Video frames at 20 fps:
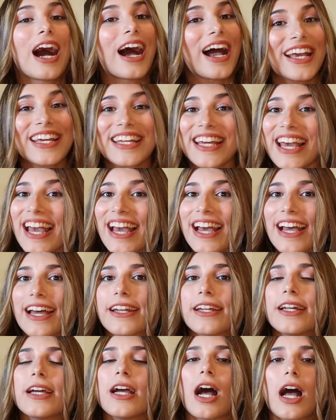I
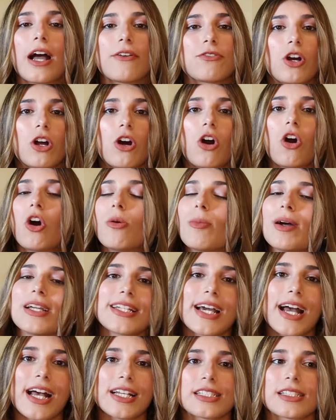can. I've got all my
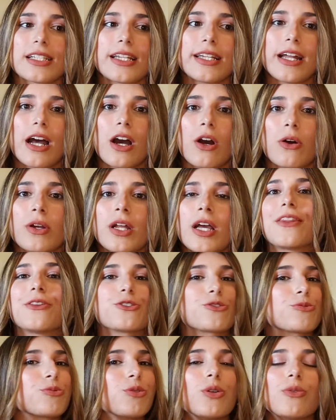tasks laid out and
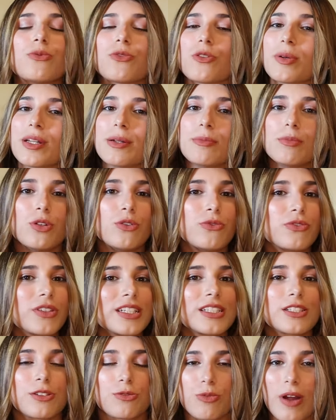there's room for me to move
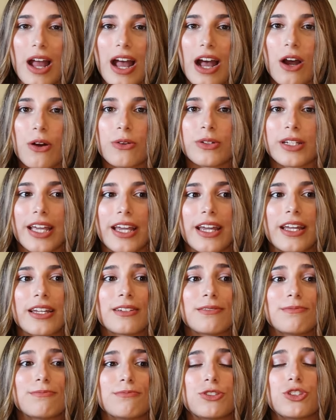things around
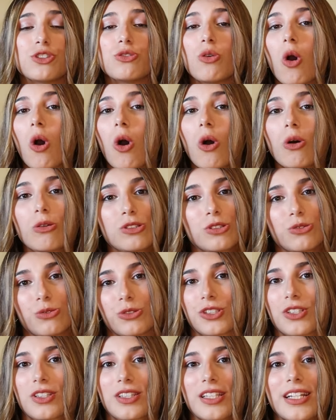and do all
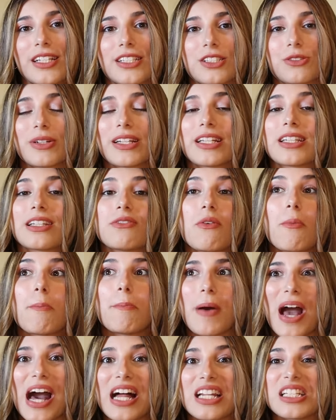sorts of things so I can live a
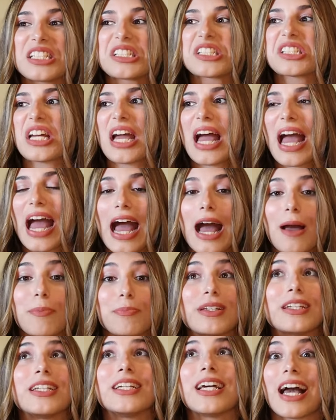balanced,
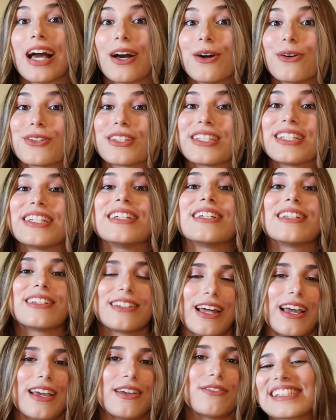happy, healthy
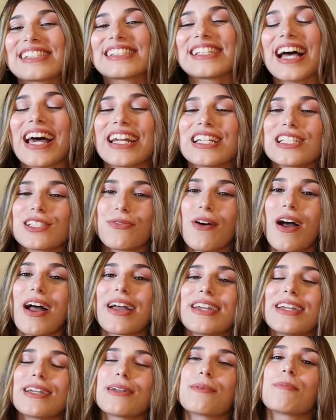life.
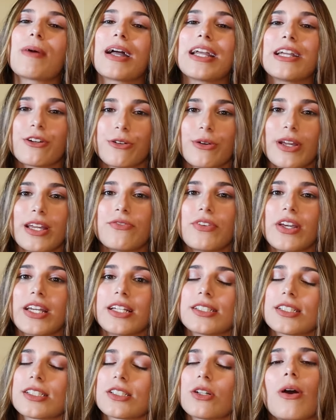Satisfying my
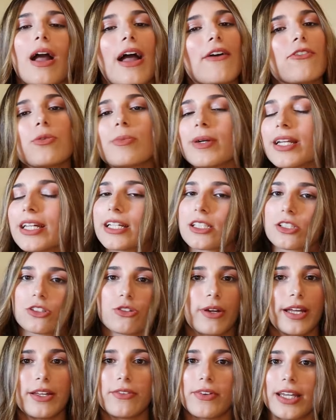cravings. So everybody gets
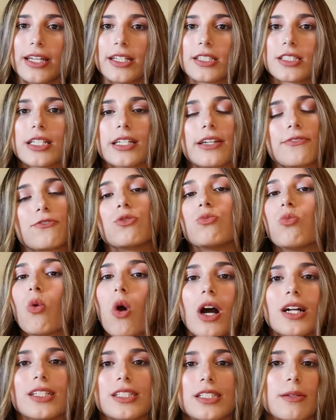cravings. Like if you
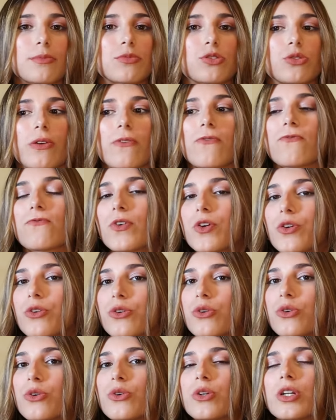want some sort of
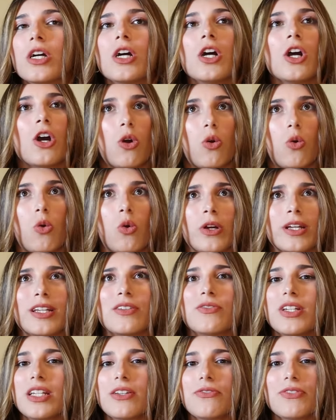food or
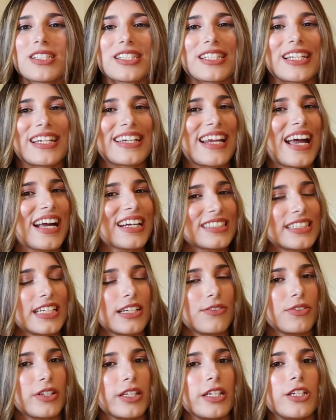even if it's it's like an
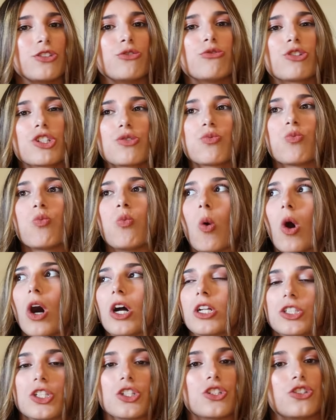activity, you just
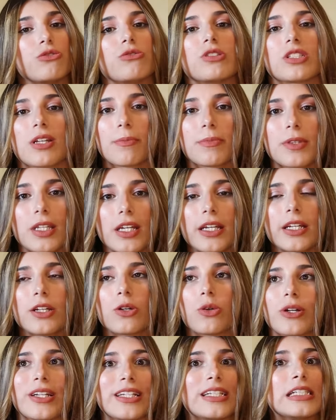want to do
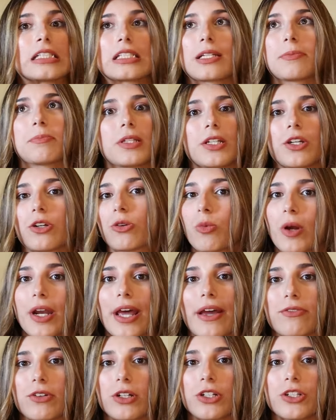something or eat something or
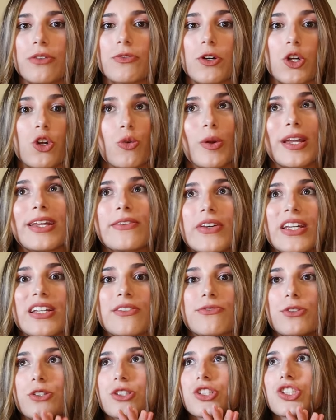whatever, you have a
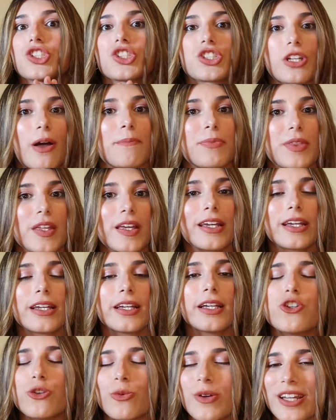craving for
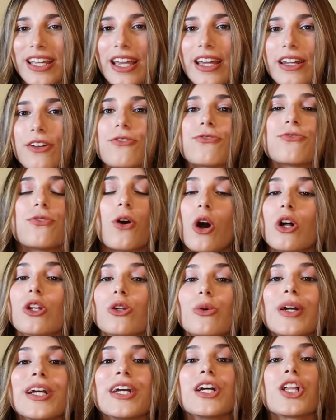something, doing it,
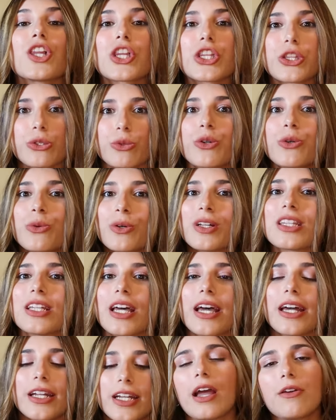following through with
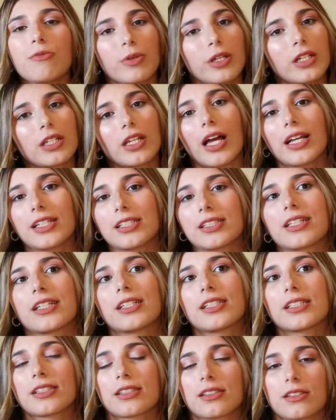it. I realized
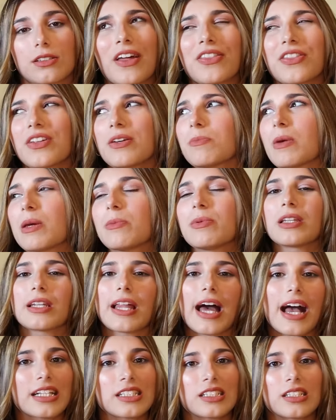this, I think maybe
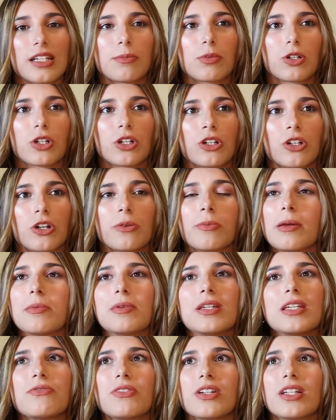last summer or
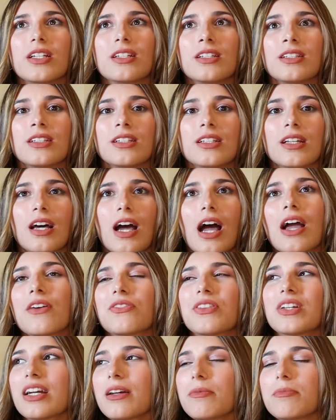maybe even,
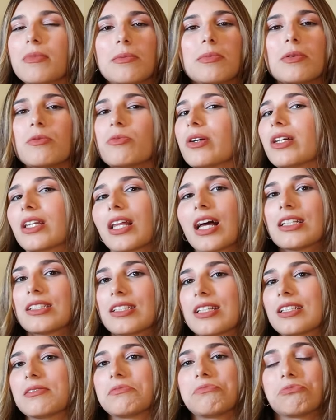I think I maybe
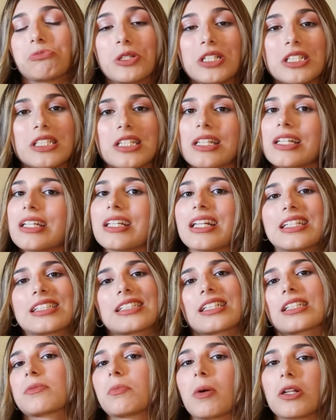realized it recently, like
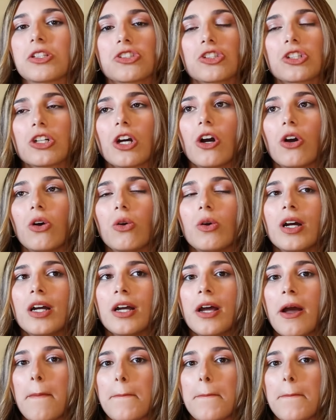six months ago.